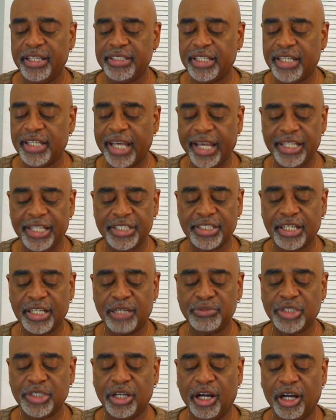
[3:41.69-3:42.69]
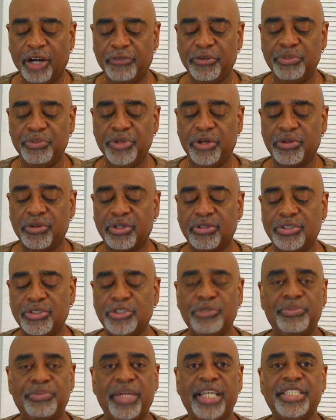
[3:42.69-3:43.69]
The light has come to offer
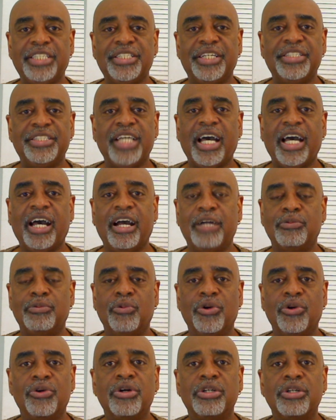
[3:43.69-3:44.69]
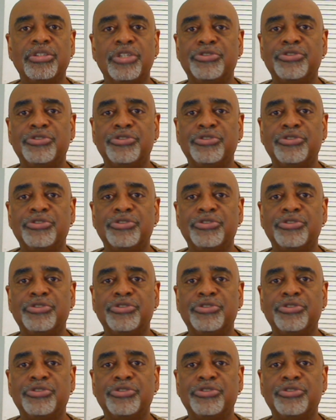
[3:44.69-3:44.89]
miracles to bless the tired world.